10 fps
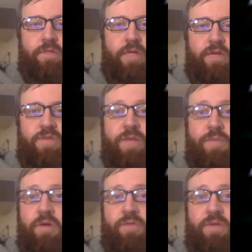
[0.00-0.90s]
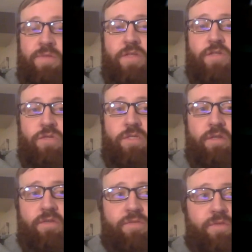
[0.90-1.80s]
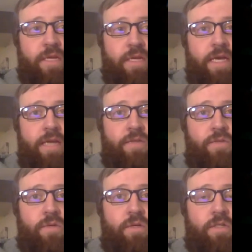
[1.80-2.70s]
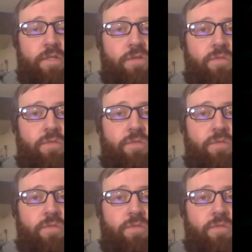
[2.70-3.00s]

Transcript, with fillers: kind of nonprofit ministry stuff and into a digital